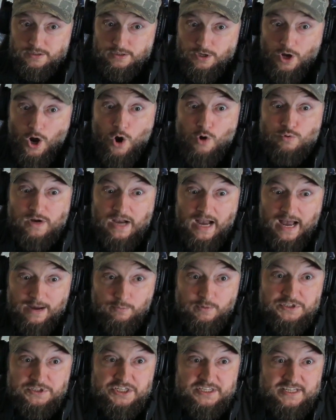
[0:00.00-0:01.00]
Oh, God,
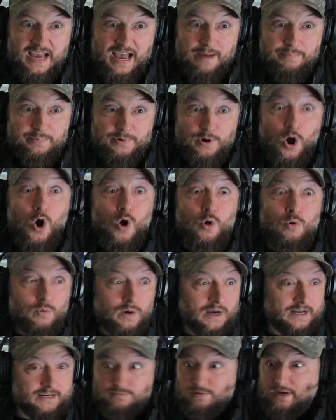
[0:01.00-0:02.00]
what just happened? Oh,
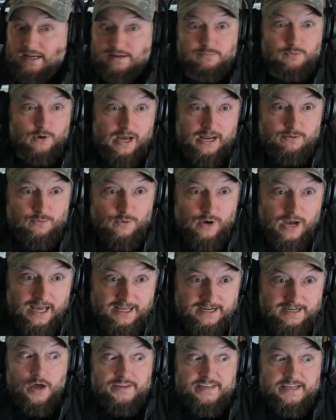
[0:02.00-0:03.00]
what?
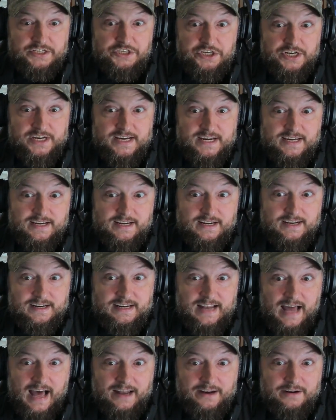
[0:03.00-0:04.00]
Did she
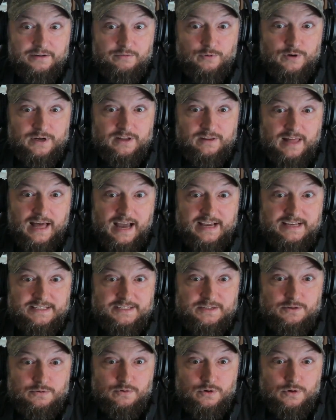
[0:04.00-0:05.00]
not realize?
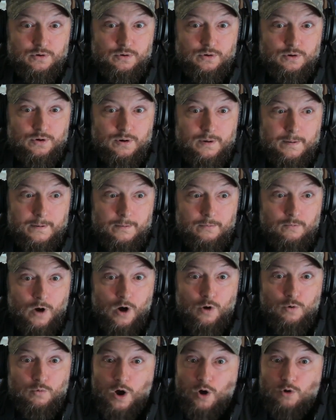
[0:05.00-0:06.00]

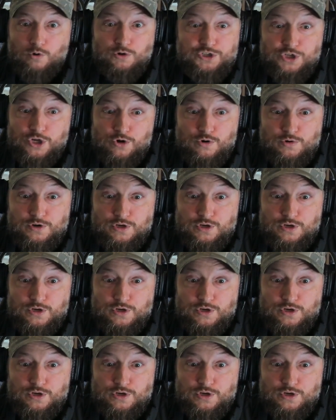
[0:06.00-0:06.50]
Whoa, dude.